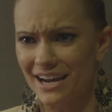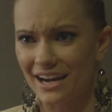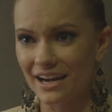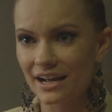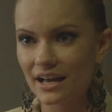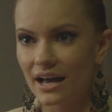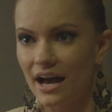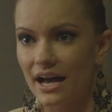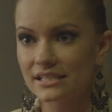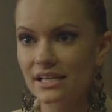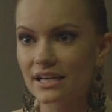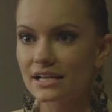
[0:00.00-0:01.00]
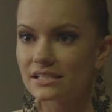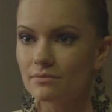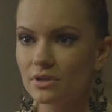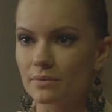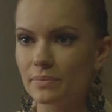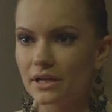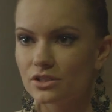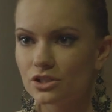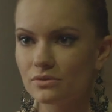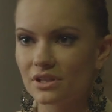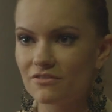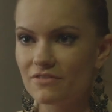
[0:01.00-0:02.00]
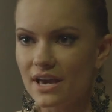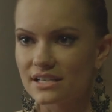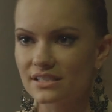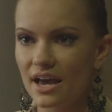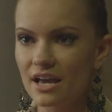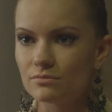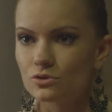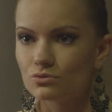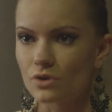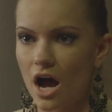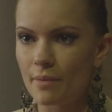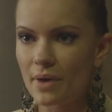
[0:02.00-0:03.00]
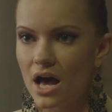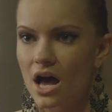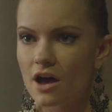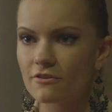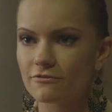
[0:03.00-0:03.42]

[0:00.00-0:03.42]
here?" I said, "Because I'm going to punch you in the face. I am drama